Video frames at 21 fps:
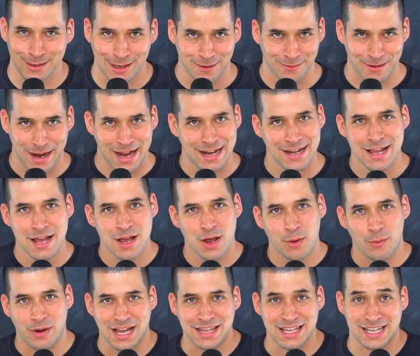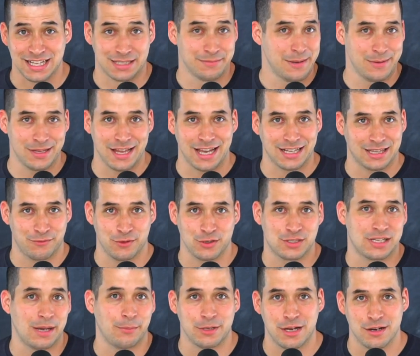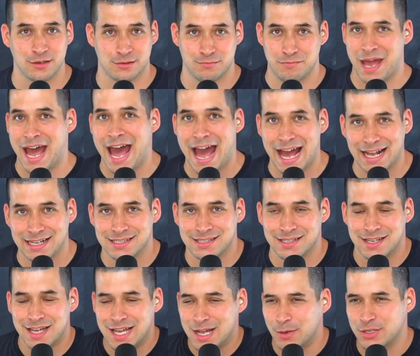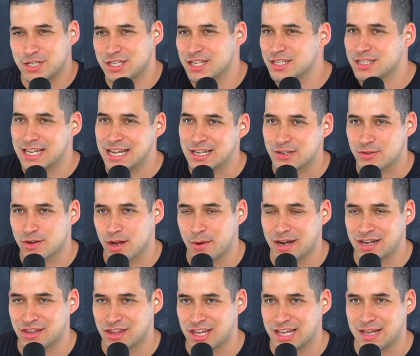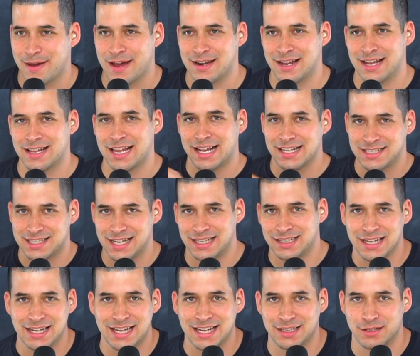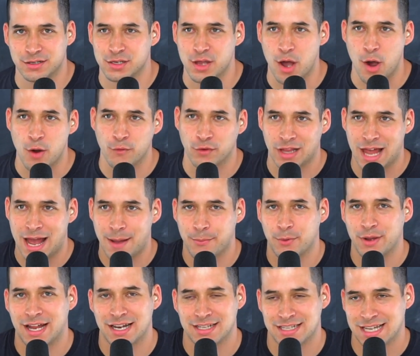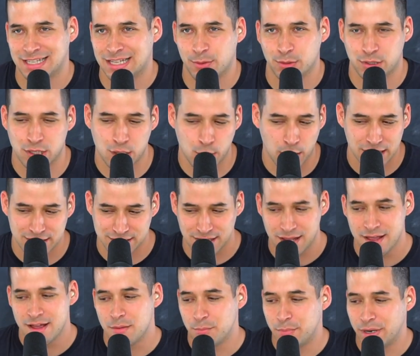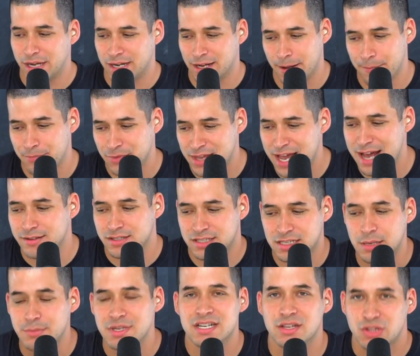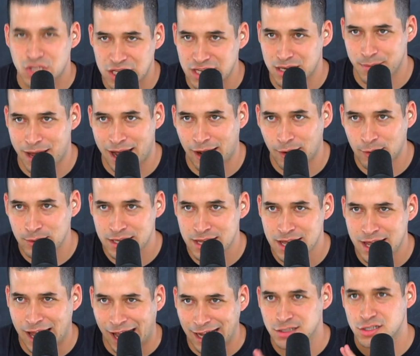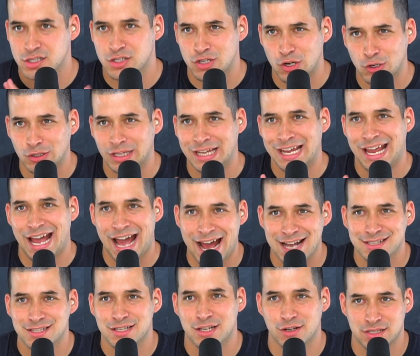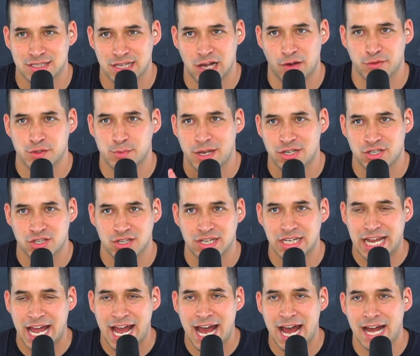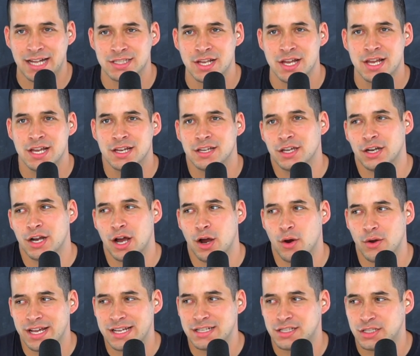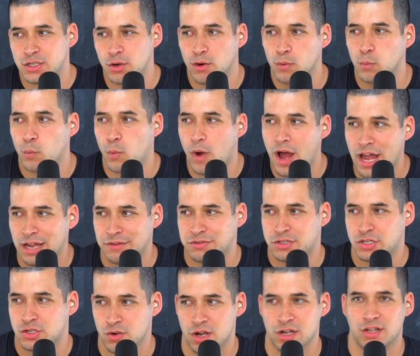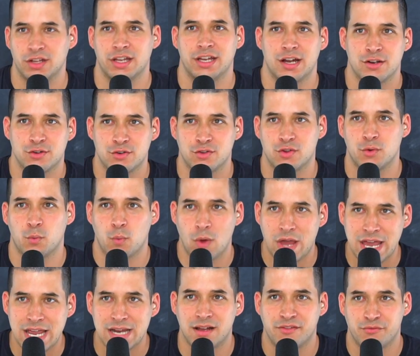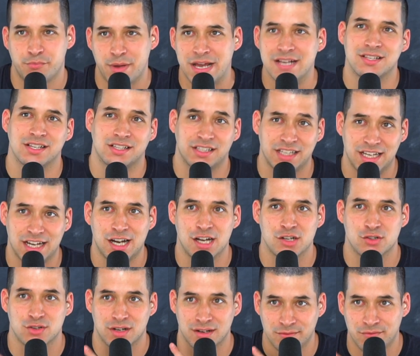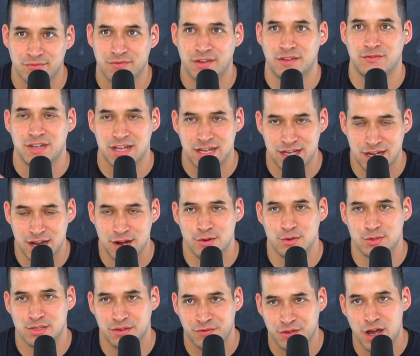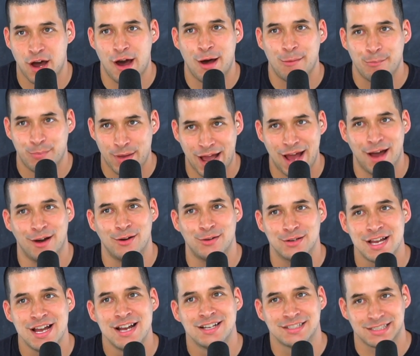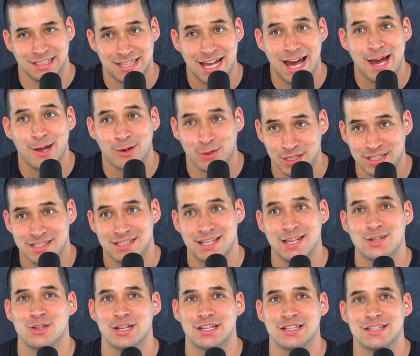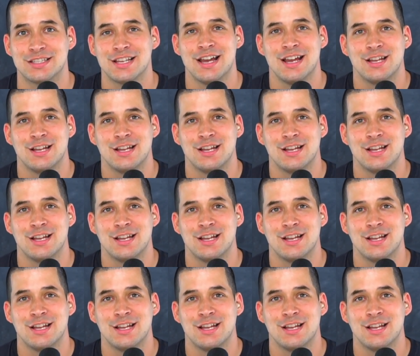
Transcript: know, right? When I think it's maybe like the first couple years max, which is just an interesting way to think about it. And like I said, again, there's overlap. We got to take that with nuance. But um, yeah, something to think about, and certainly ask yourself, especially dads. You you know, is your wife struggling under the weight of basically 150 years of compound societal decisions